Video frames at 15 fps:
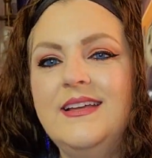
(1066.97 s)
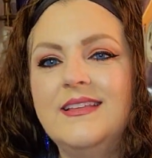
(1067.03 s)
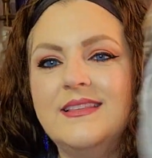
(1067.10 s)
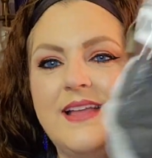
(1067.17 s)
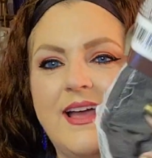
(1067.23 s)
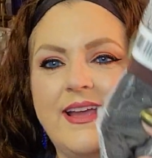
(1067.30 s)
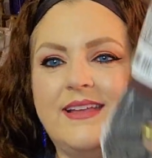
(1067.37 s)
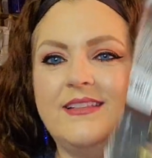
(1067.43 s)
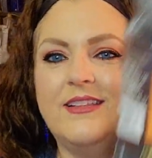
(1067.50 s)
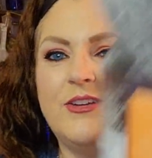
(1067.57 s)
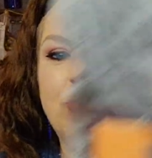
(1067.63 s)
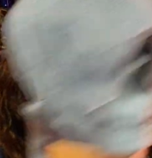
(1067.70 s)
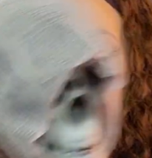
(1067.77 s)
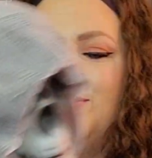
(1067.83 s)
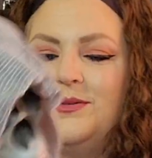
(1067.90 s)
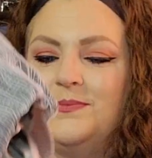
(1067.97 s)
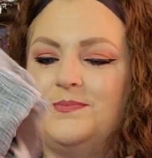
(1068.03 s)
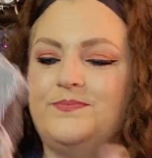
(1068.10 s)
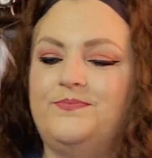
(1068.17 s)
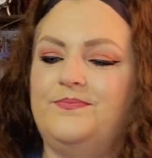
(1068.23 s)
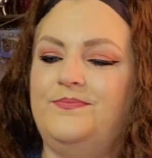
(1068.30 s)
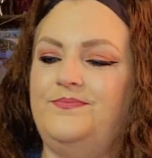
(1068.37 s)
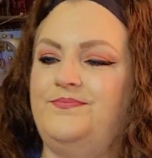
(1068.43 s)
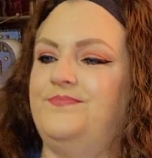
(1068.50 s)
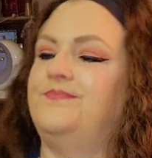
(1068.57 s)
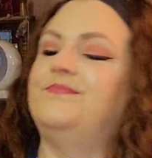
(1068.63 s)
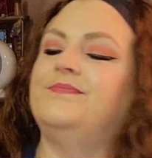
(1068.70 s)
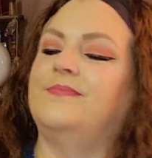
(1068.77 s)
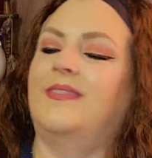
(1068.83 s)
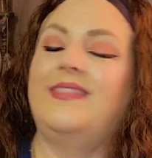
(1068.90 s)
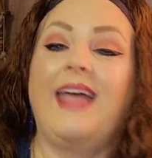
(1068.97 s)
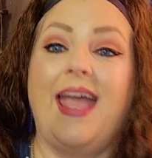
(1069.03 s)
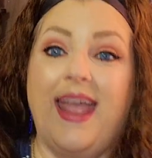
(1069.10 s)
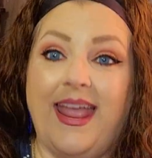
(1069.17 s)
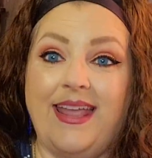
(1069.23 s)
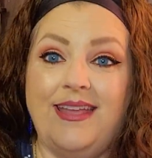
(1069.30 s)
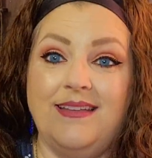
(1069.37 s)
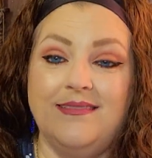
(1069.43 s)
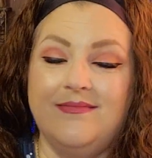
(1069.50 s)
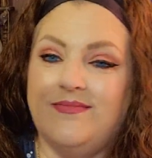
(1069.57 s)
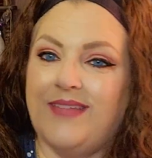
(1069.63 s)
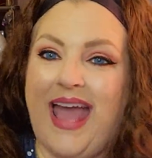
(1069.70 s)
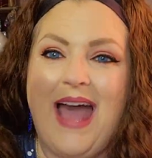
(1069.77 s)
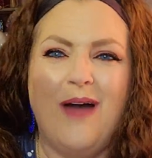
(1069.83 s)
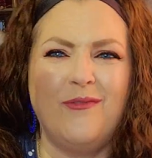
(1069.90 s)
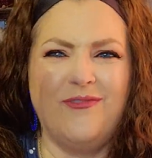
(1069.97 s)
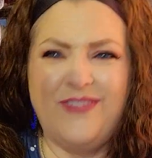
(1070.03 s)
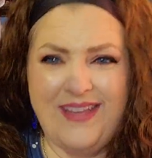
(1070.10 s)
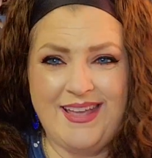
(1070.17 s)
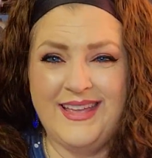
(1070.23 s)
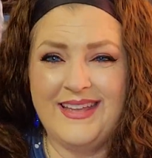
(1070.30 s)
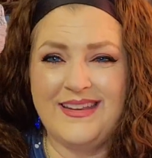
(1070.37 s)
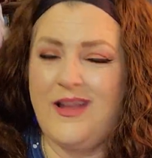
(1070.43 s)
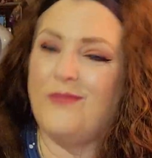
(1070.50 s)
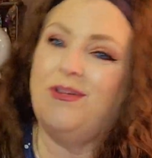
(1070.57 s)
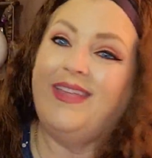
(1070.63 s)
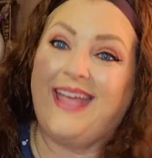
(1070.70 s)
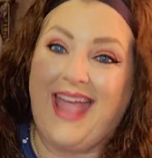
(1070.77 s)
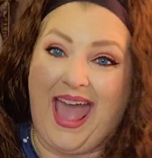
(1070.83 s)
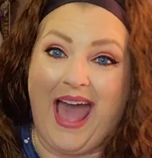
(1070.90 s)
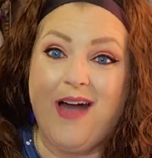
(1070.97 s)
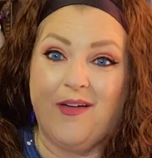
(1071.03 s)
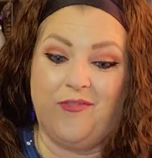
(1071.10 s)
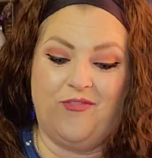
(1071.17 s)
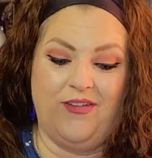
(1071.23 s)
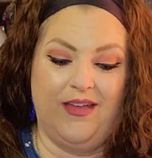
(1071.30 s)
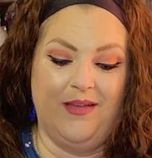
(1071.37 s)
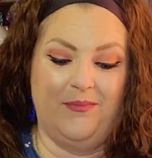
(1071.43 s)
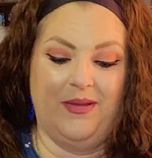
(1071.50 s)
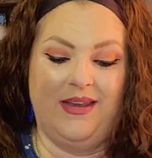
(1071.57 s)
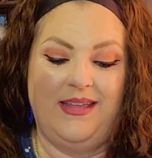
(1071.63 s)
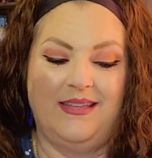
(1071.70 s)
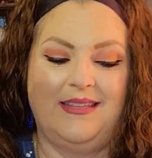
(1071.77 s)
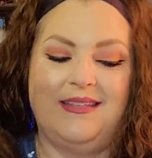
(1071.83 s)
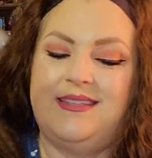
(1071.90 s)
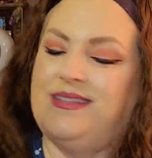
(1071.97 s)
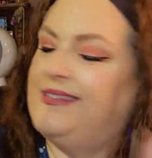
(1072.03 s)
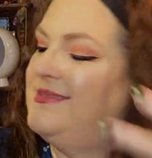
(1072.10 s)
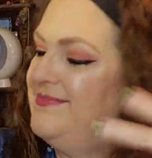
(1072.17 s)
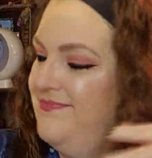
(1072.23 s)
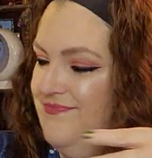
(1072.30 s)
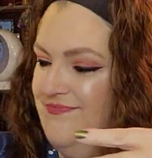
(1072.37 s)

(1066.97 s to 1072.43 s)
like little thing outfit. Not really outfit, but his